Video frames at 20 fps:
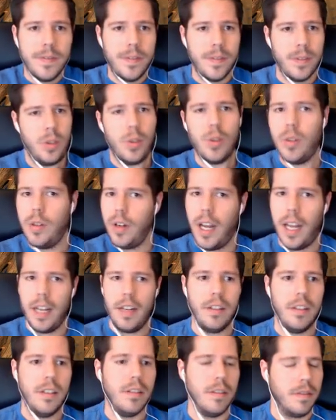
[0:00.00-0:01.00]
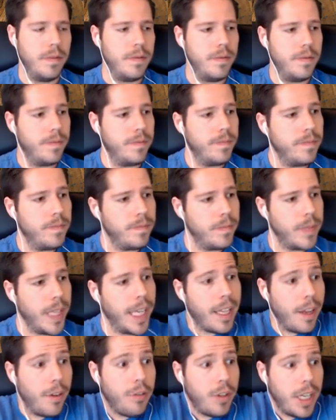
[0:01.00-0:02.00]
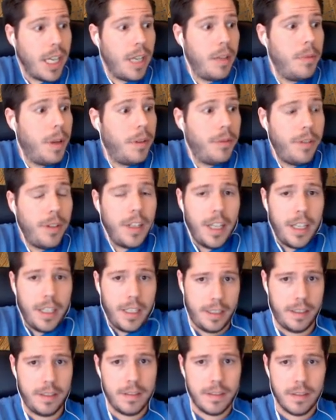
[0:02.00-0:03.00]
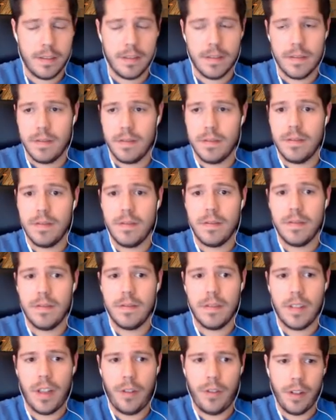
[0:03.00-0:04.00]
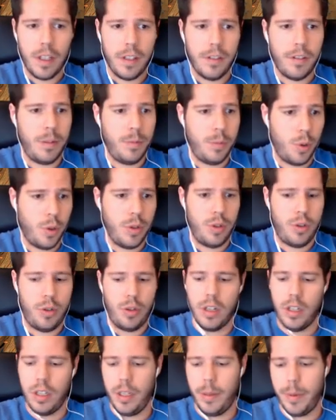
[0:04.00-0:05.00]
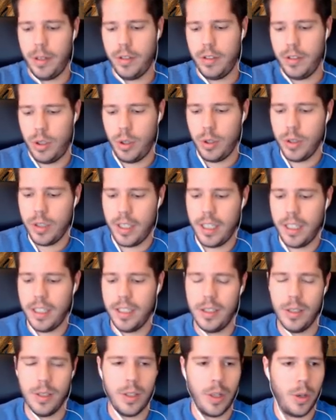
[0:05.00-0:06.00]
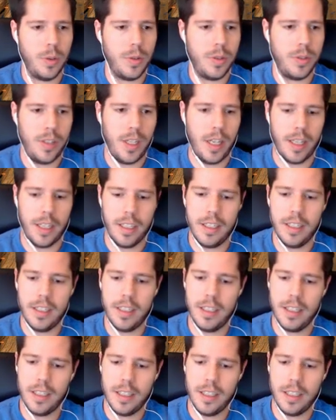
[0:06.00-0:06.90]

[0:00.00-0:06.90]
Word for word: So, I don't know. Like, every game I feel like, I feel even more strongly about choosing to go second.